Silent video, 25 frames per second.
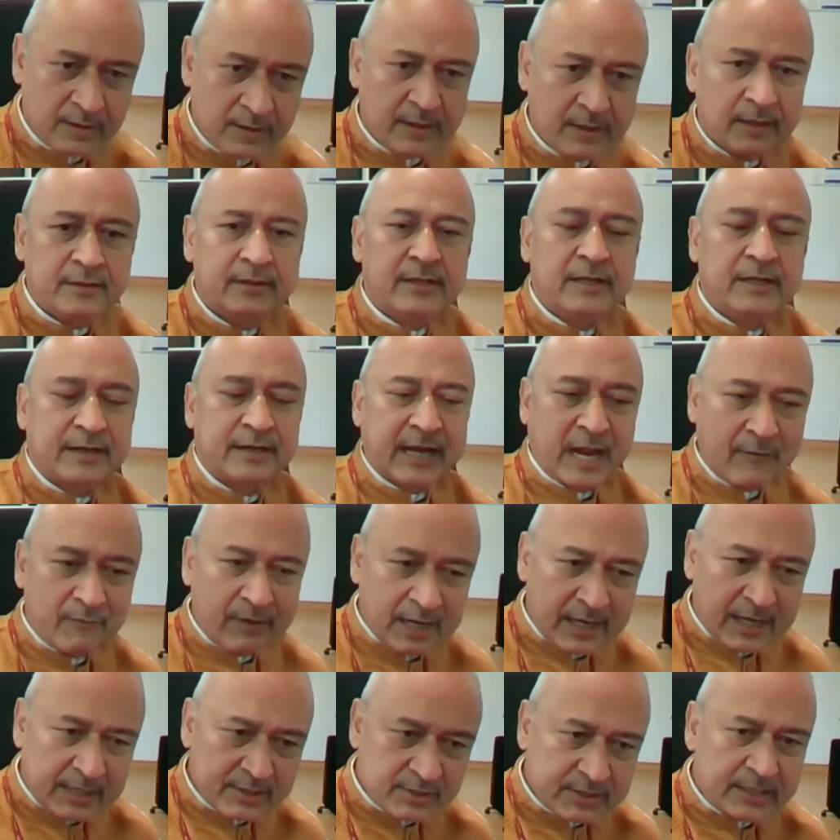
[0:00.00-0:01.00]
the travel
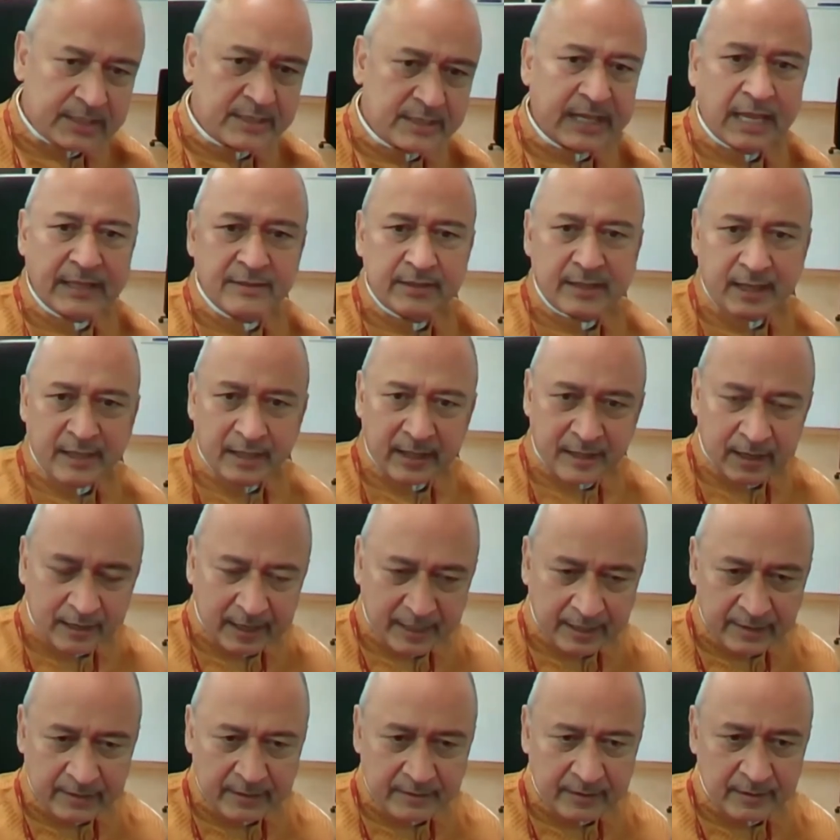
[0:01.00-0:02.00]
agent, and the
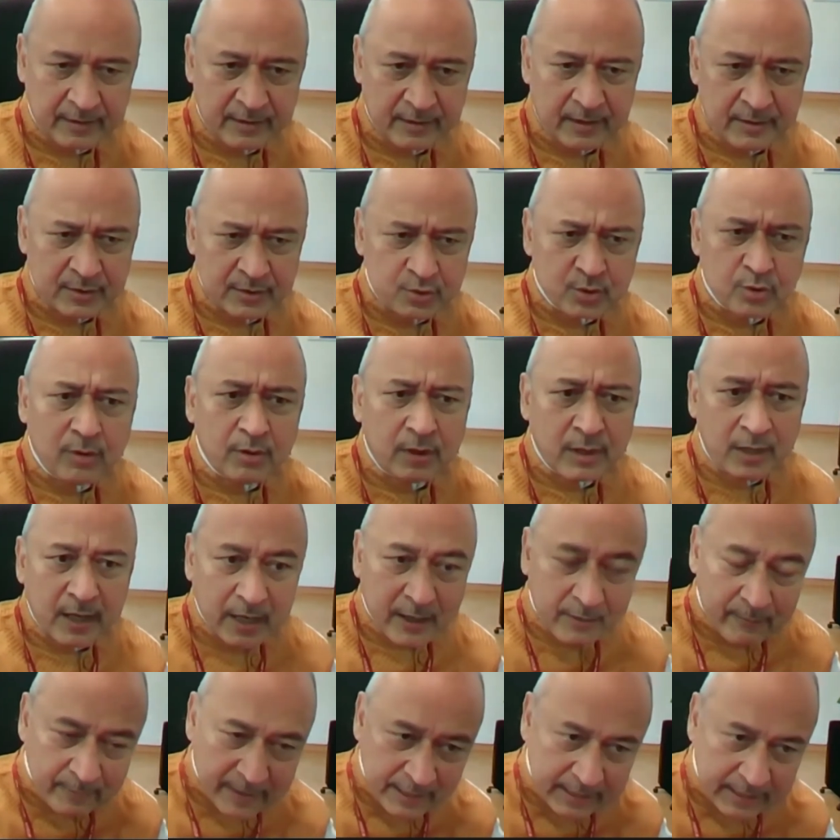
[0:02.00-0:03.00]
airline. So
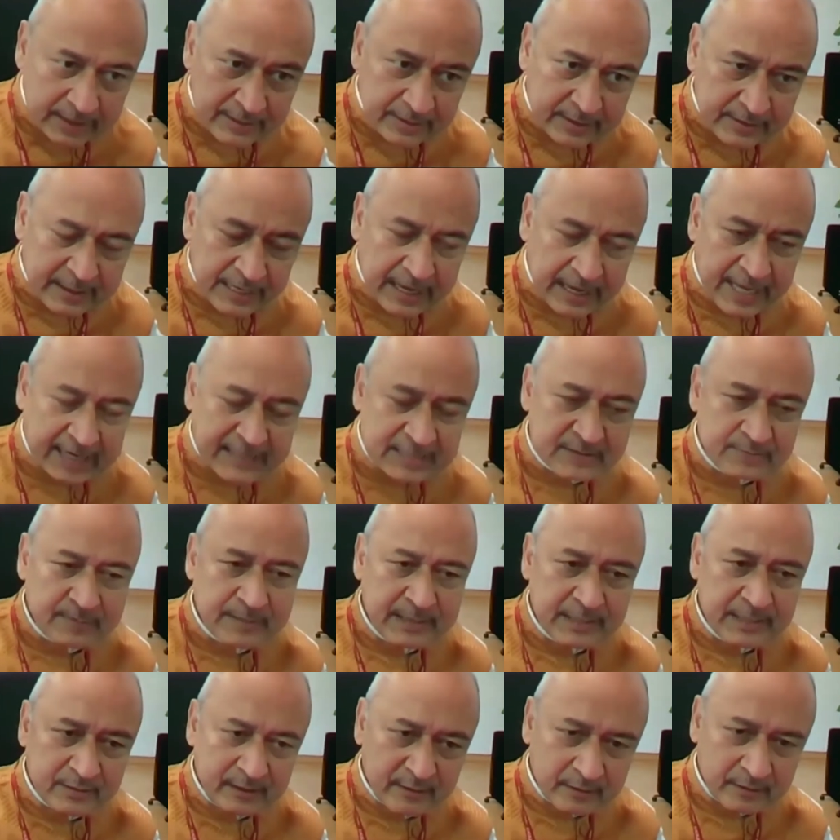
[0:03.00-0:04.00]
government has
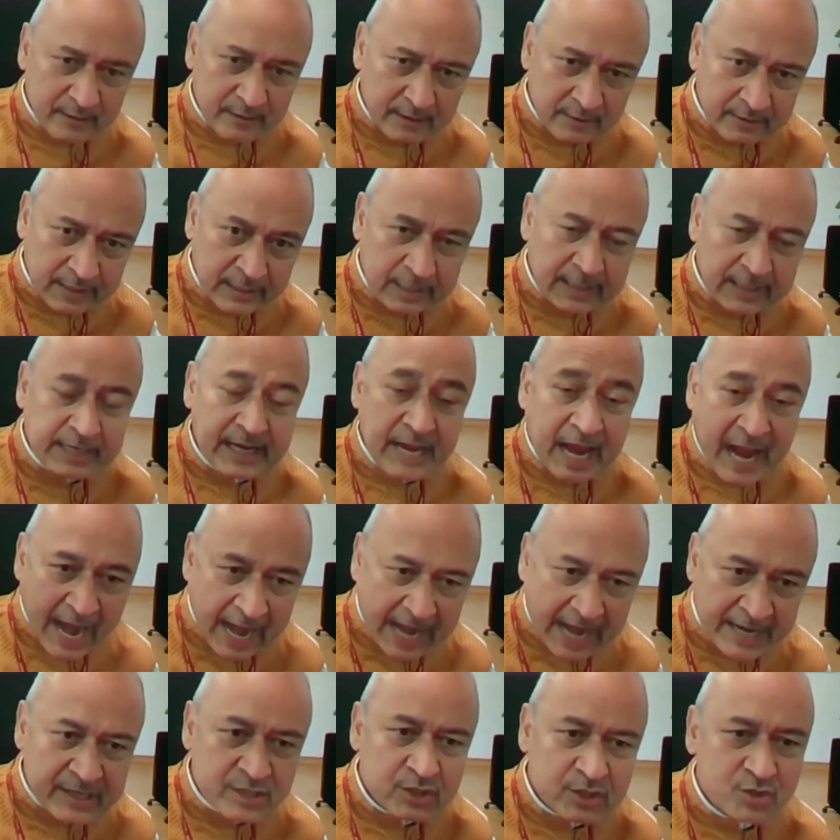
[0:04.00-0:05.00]
been really
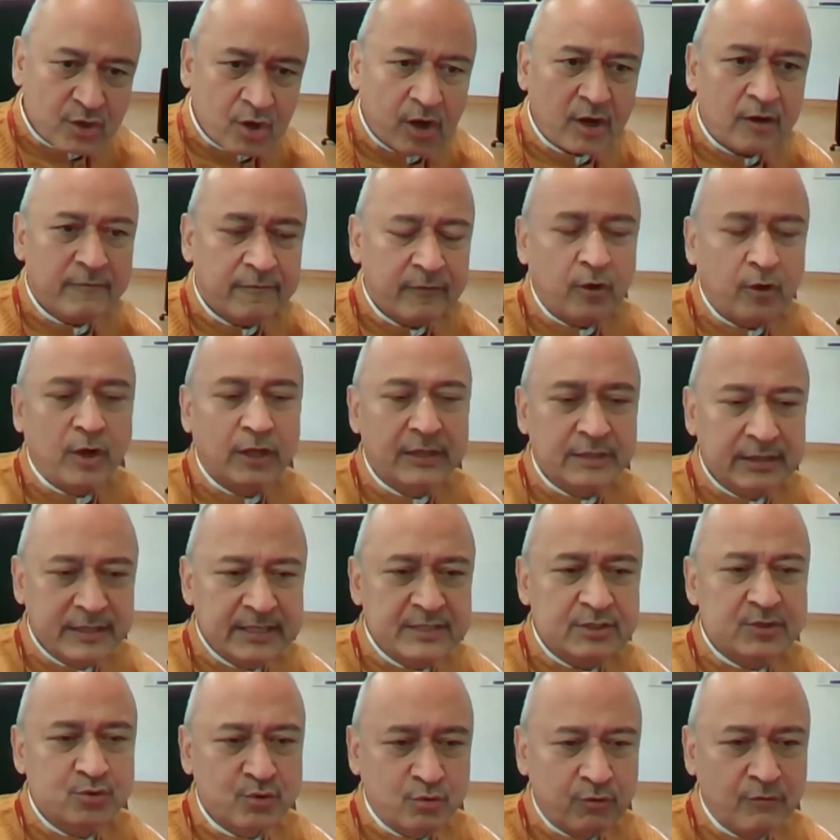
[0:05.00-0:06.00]
hands off on
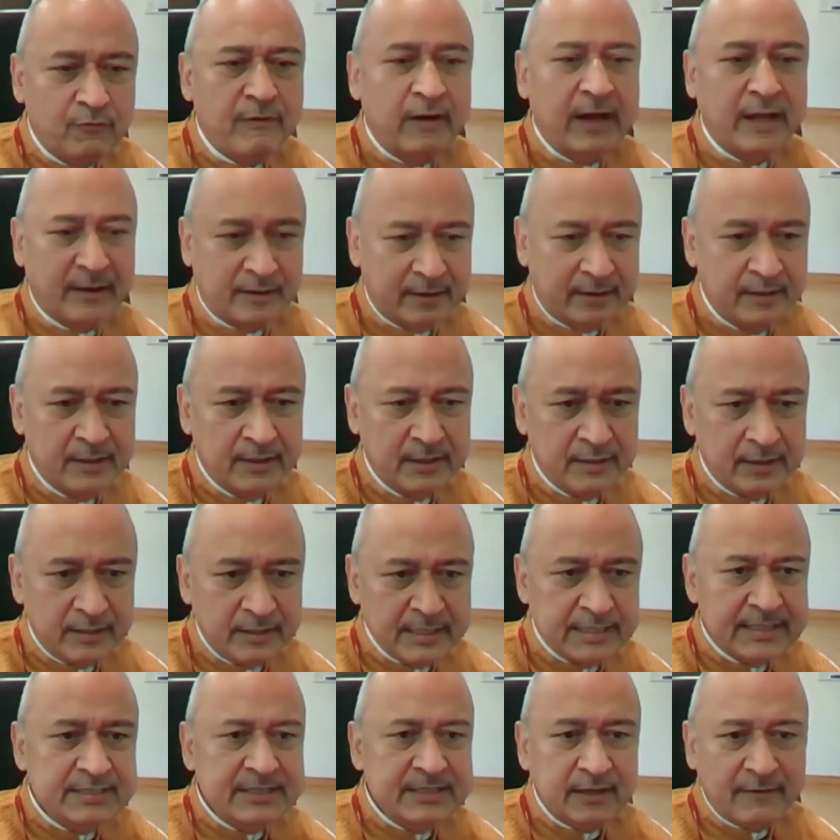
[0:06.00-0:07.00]
this so far.
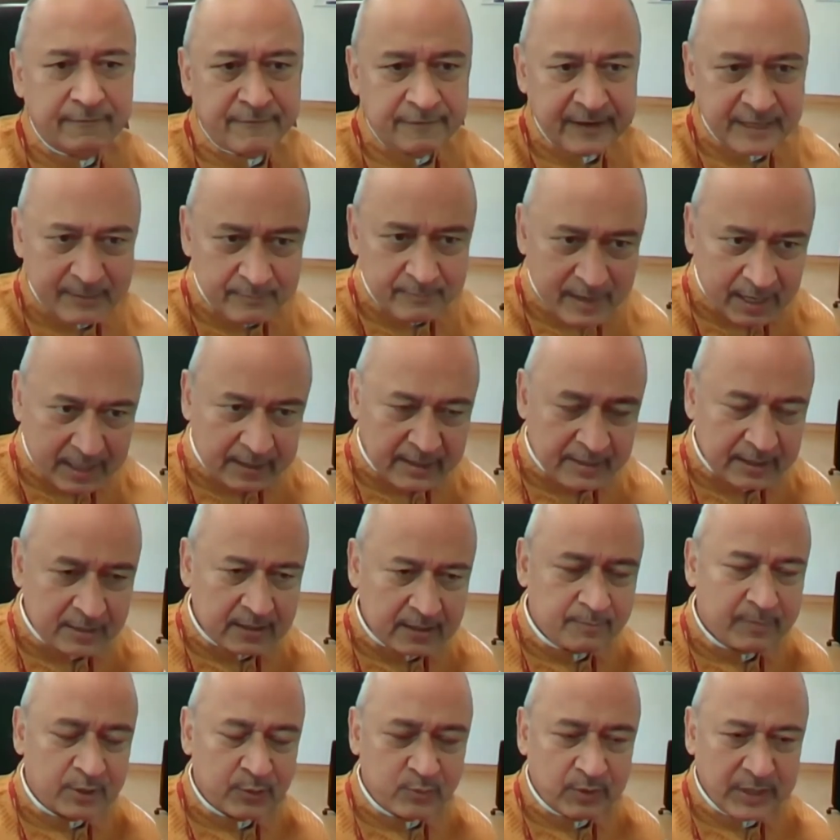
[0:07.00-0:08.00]
It's a free market
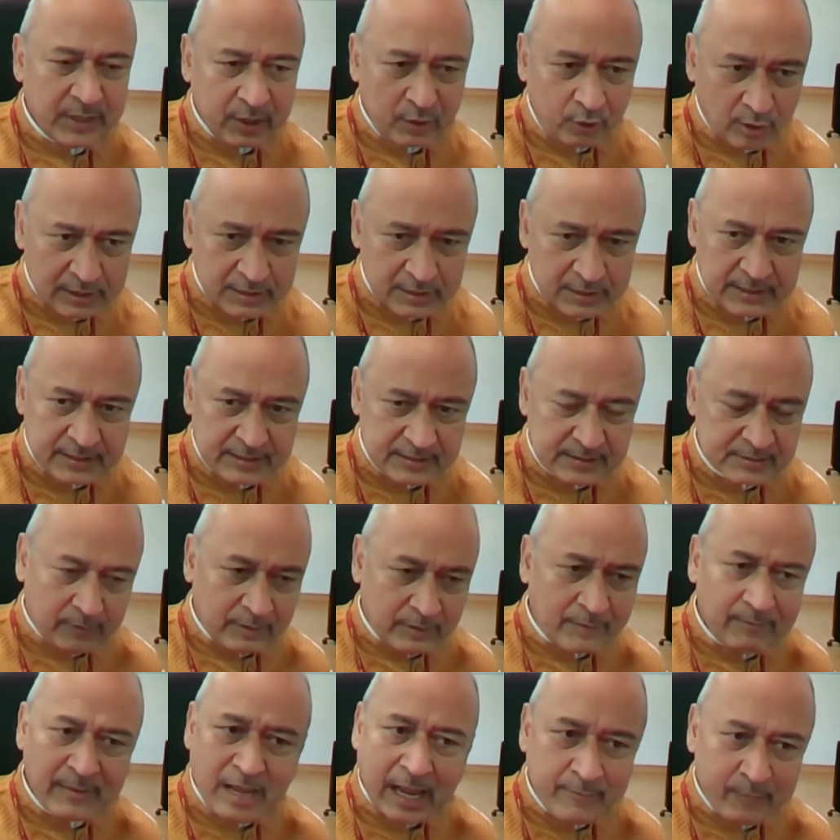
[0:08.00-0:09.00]
between all these.
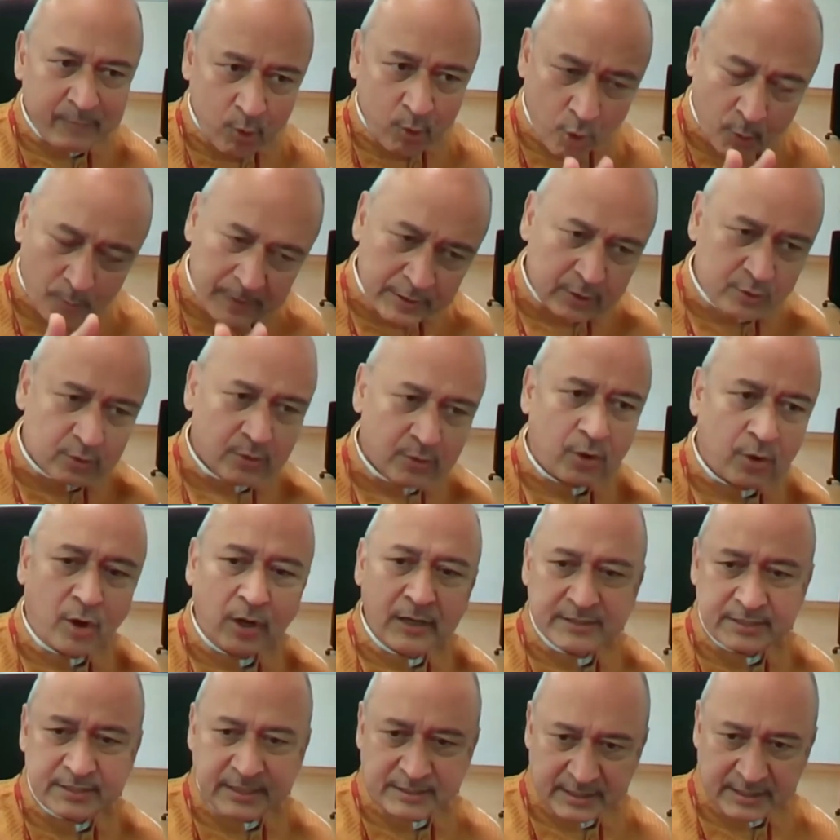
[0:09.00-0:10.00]
I'm open to all
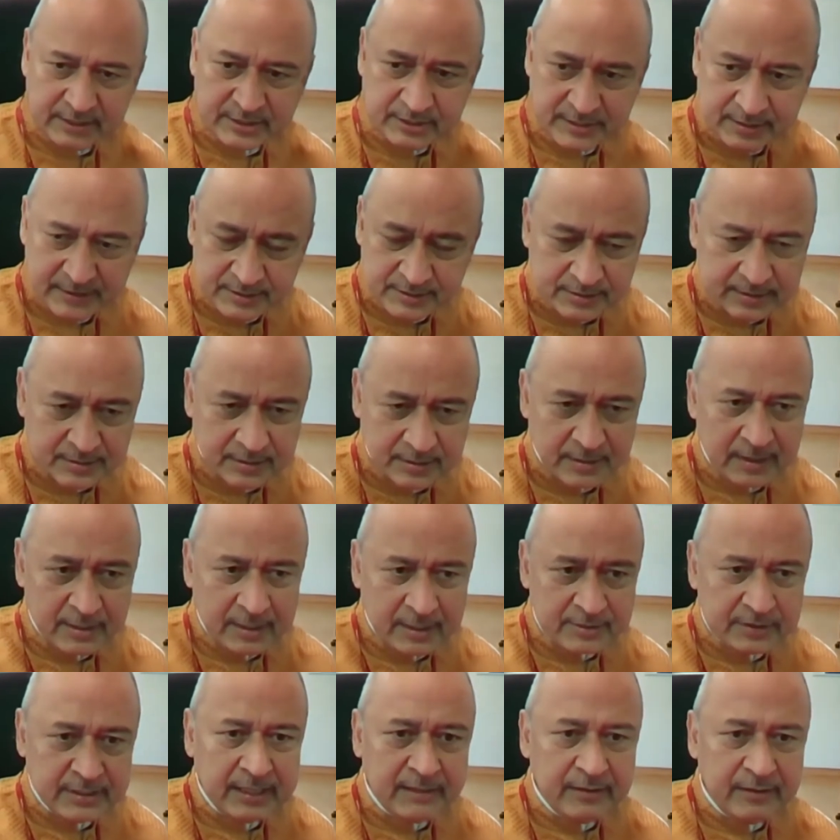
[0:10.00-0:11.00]
suggestions
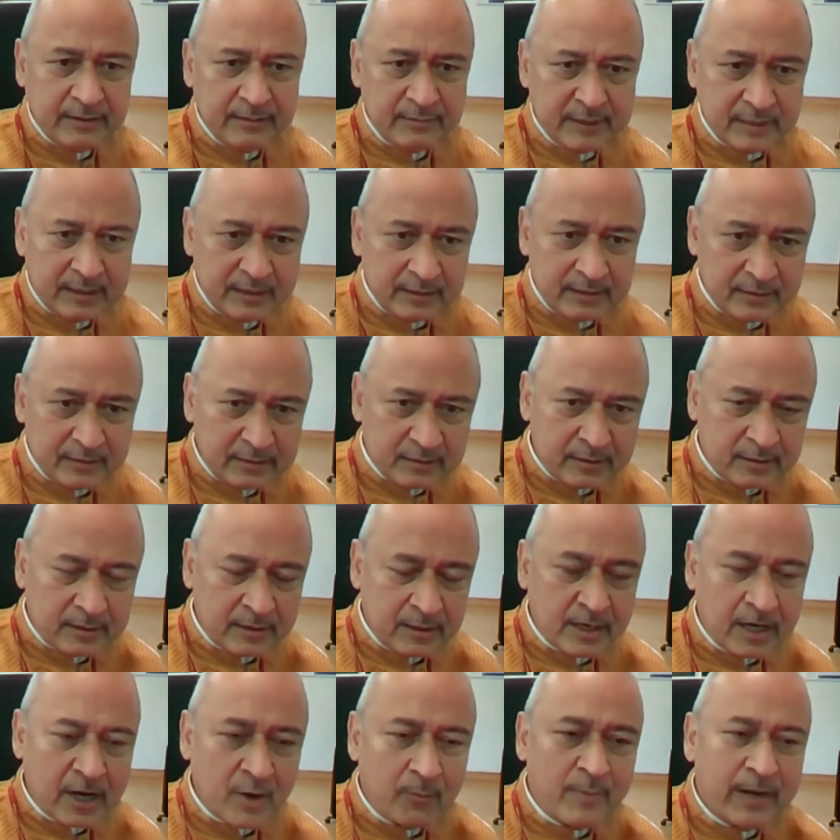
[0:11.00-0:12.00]
see the
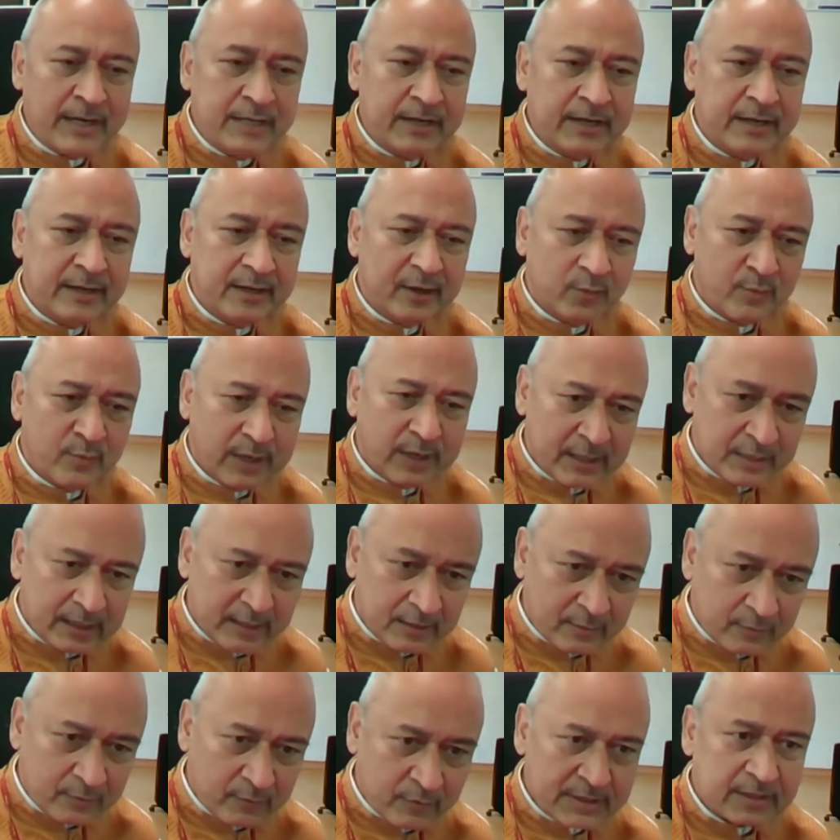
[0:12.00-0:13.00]
government intervening
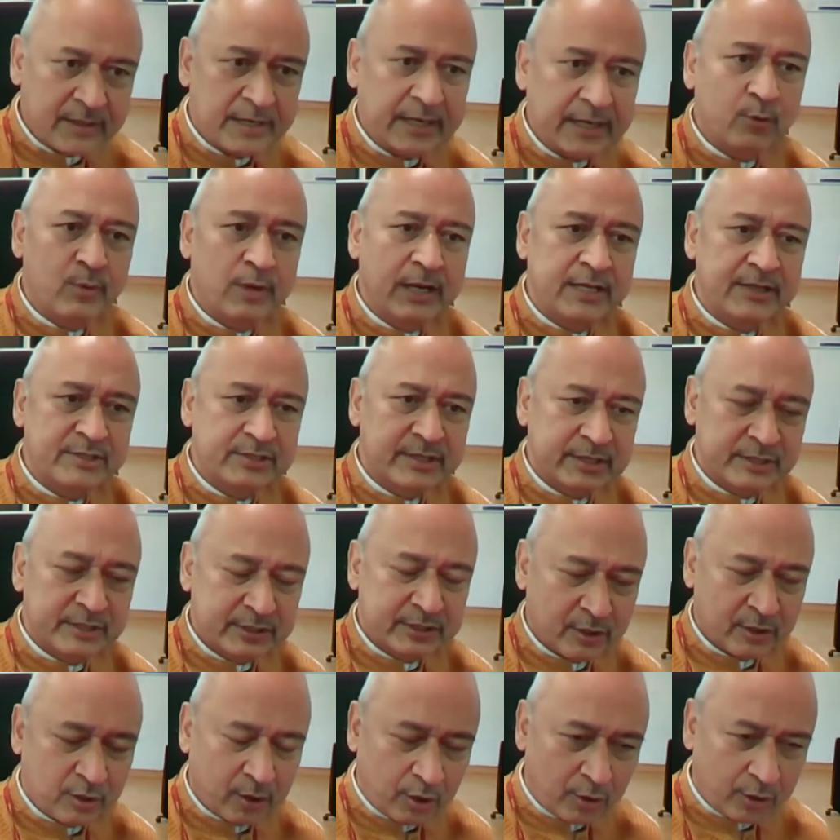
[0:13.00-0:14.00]
with regulations and
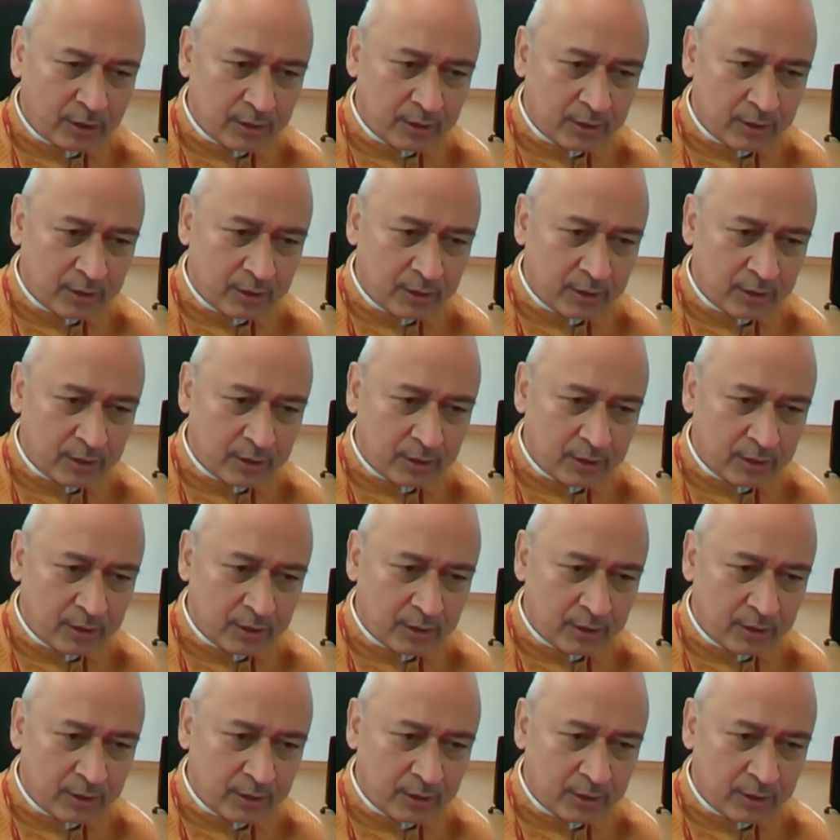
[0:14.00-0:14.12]
all,